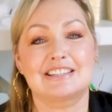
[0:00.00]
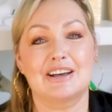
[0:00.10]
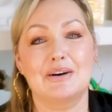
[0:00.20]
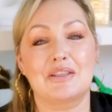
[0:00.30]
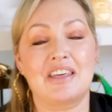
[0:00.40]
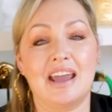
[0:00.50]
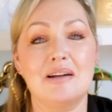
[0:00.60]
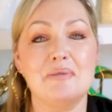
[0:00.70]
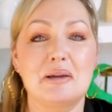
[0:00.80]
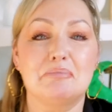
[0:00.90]
So they're
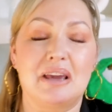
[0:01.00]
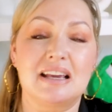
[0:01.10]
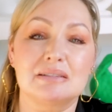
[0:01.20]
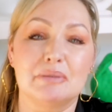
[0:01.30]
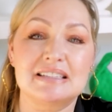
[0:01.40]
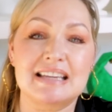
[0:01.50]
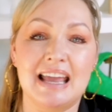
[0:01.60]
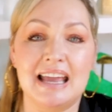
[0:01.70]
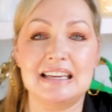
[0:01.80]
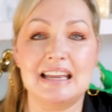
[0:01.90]
my picks, my
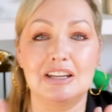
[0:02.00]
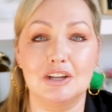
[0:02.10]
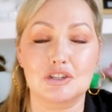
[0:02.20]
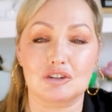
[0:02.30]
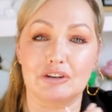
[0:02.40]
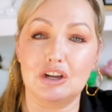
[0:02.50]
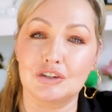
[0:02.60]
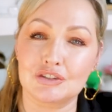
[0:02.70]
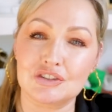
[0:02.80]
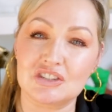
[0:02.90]
10 luxury,
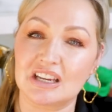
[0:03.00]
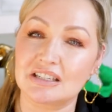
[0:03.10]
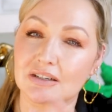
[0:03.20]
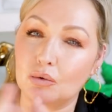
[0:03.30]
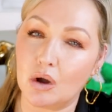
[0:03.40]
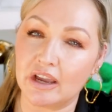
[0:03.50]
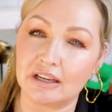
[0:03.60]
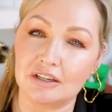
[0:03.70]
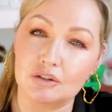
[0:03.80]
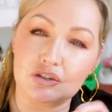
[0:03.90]
understated,
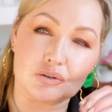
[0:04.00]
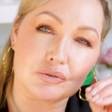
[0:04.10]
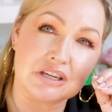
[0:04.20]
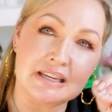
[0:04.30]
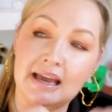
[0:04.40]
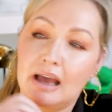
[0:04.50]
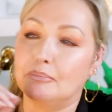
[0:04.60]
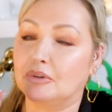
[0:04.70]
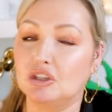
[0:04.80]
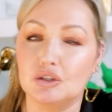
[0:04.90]
quiet luxury,
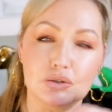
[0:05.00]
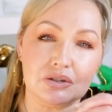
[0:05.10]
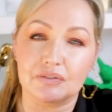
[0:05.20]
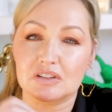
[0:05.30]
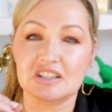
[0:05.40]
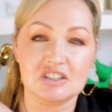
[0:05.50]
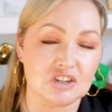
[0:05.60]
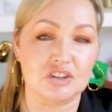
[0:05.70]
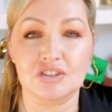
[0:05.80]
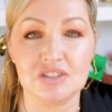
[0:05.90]
beautiful
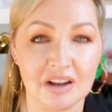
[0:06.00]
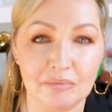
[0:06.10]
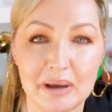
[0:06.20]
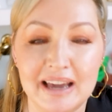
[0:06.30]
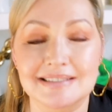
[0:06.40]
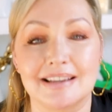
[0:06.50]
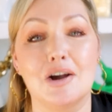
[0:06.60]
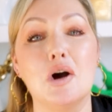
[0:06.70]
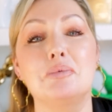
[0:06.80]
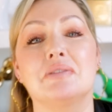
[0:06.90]
stunners of bags. I
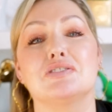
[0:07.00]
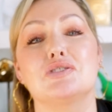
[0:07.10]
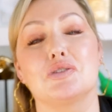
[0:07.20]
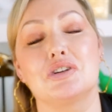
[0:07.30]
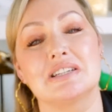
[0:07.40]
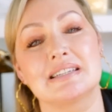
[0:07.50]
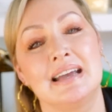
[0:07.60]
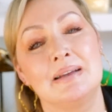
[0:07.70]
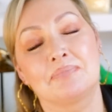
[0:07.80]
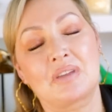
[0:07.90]
hope you've enjoyed it.
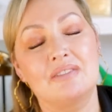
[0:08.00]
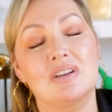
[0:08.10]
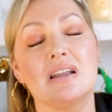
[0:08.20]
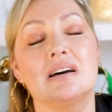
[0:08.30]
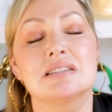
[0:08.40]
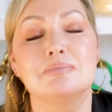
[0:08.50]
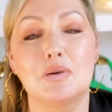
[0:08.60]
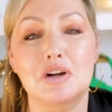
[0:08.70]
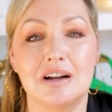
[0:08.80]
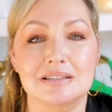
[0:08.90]
I have lots
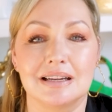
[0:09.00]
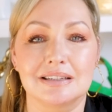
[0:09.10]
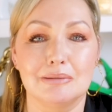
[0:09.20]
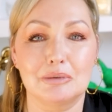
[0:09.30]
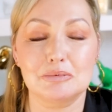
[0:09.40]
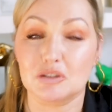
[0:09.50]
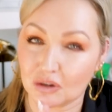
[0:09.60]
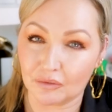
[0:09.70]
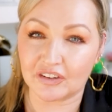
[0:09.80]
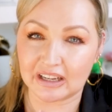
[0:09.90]
more content coming up, so
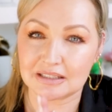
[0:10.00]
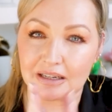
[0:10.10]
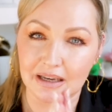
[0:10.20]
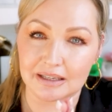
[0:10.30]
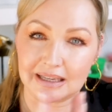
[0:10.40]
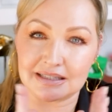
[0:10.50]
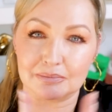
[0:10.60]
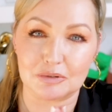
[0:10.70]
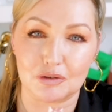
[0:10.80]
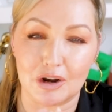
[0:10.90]
don't forget to like and
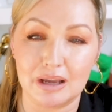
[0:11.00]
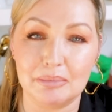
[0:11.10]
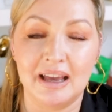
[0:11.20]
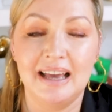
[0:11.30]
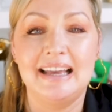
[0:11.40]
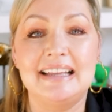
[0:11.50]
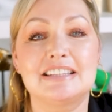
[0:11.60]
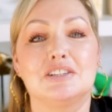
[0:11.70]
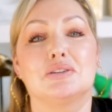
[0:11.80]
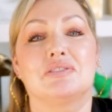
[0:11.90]
subscribe. Hit the
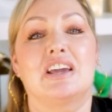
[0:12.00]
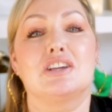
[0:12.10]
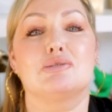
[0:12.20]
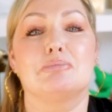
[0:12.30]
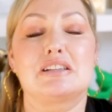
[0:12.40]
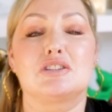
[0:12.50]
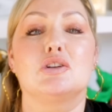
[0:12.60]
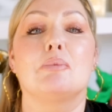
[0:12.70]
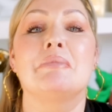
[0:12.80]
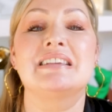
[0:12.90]
notification bell so you
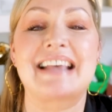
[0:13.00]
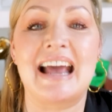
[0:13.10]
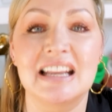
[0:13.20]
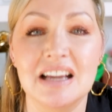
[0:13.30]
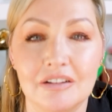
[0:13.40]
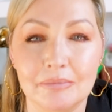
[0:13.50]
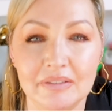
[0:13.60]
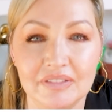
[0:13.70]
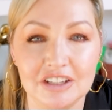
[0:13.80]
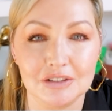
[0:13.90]
don't miss any of my
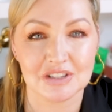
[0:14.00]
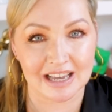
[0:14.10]
videos.